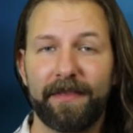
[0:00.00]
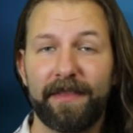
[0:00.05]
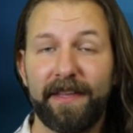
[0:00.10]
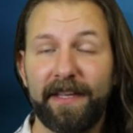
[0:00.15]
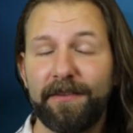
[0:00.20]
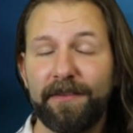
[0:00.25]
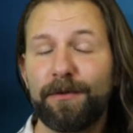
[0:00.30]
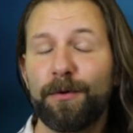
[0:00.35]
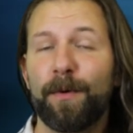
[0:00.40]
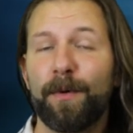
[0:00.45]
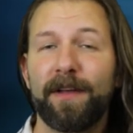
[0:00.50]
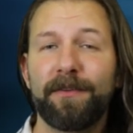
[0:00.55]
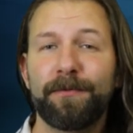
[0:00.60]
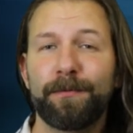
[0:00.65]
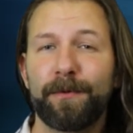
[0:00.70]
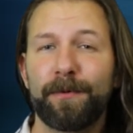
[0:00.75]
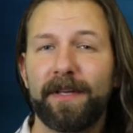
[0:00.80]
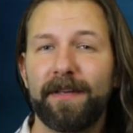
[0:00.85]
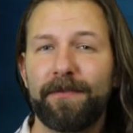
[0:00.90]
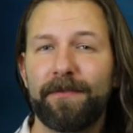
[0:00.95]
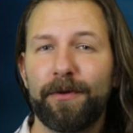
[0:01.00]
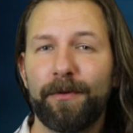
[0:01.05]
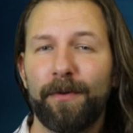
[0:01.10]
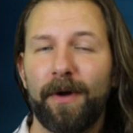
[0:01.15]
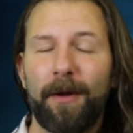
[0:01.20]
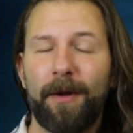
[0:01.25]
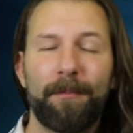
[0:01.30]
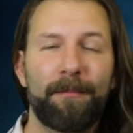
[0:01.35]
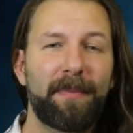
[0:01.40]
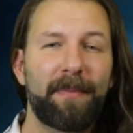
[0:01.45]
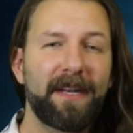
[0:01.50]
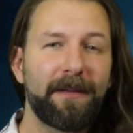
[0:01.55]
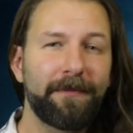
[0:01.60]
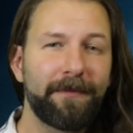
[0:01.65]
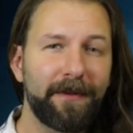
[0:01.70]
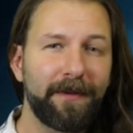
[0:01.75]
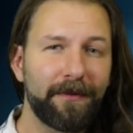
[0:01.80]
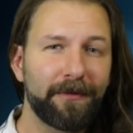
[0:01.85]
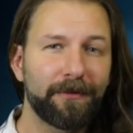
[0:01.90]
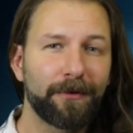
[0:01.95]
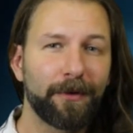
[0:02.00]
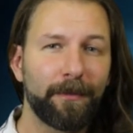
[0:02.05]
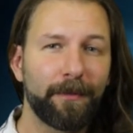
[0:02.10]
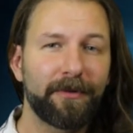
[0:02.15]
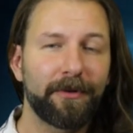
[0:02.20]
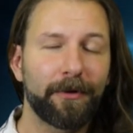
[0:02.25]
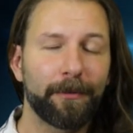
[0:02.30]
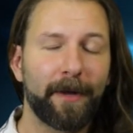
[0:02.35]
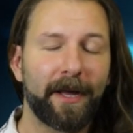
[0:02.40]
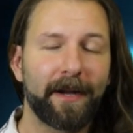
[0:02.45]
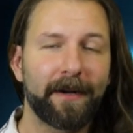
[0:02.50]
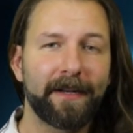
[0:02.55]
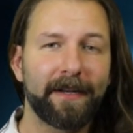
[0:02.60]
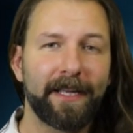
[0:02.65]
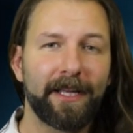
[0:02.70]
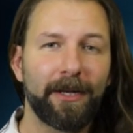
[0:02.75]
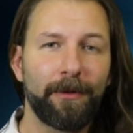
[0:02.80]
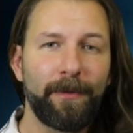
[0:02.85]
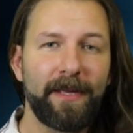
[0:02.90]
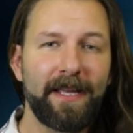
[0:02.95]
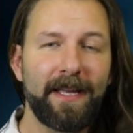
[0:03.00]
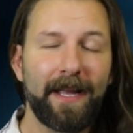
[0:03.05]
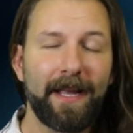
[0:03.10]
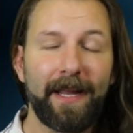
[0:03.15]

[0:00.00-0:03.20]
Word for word: These quests will give you a bit of a description about an enemy